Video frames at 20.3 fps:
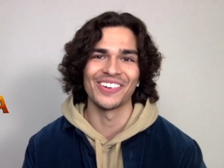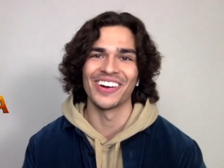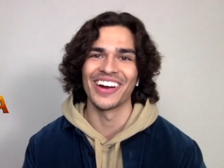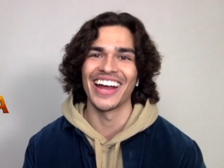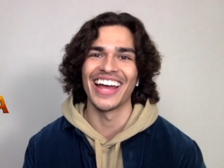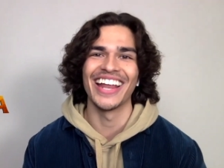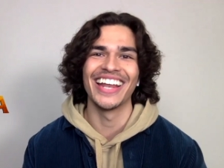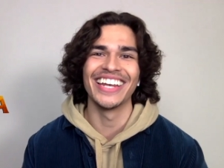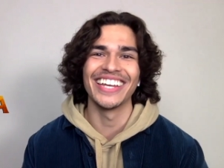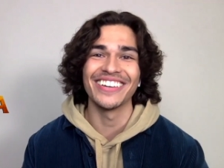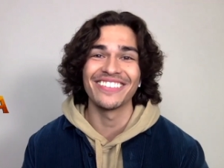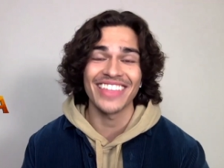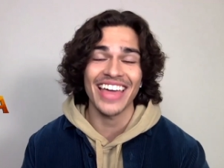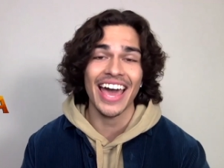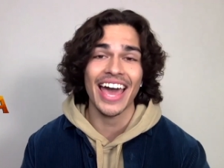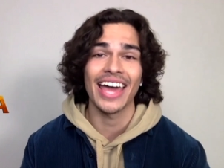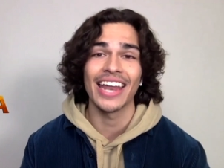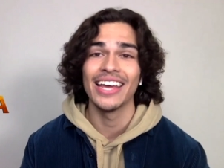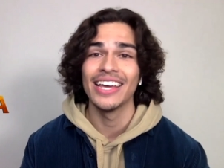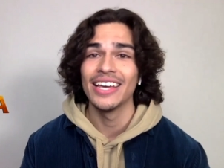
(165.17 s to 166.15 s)
or any of
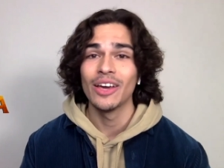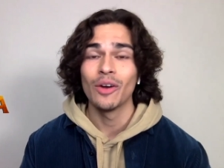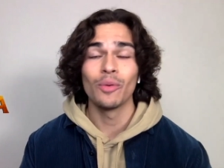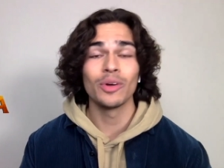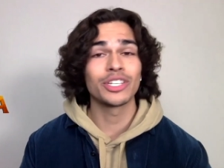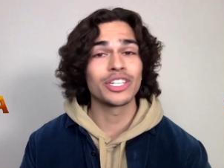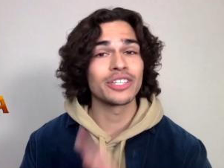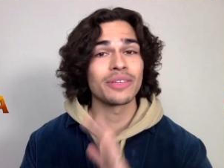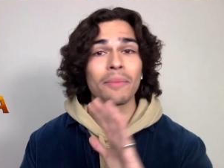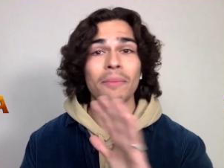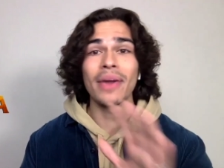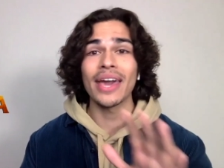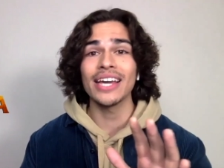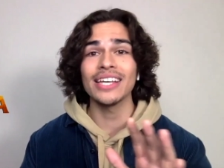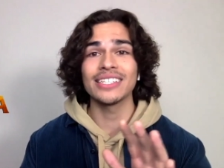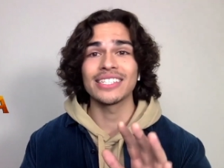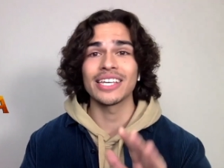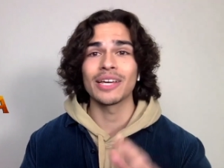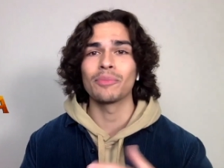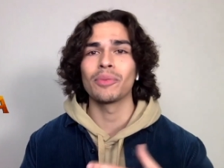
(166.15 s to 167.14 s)
that, which is
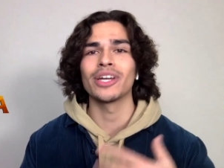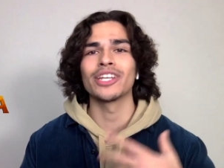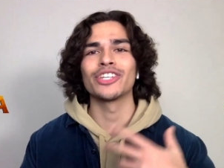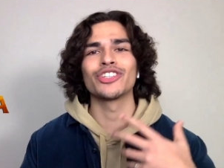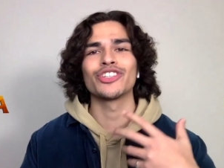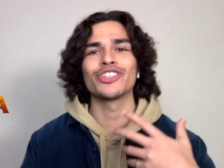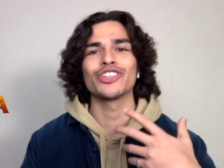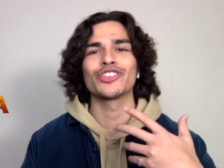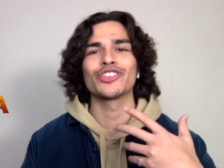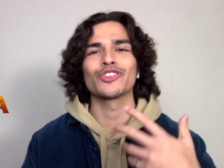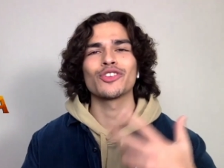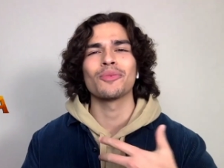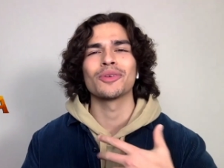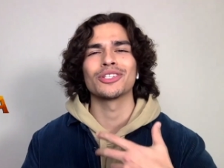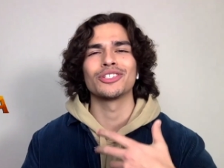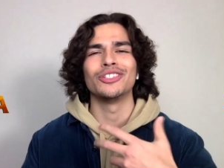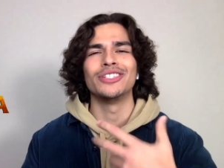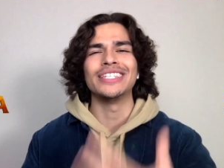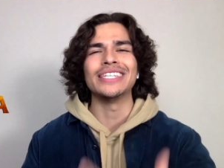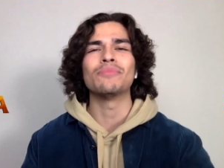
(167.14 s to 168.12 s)
amazing, but it's just so much
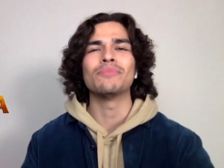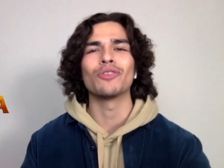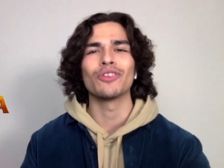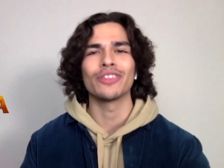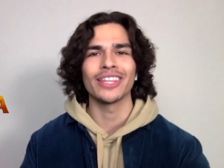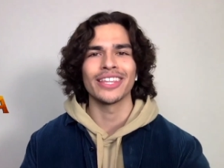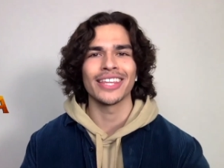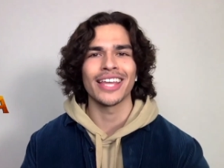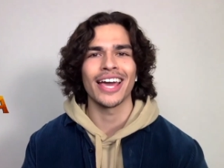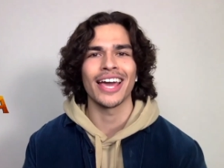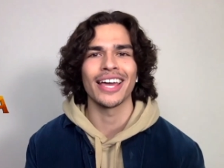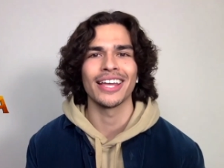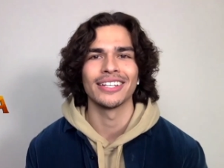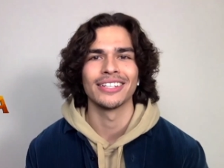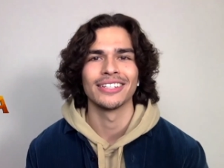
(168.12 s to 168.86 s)
deeper than that.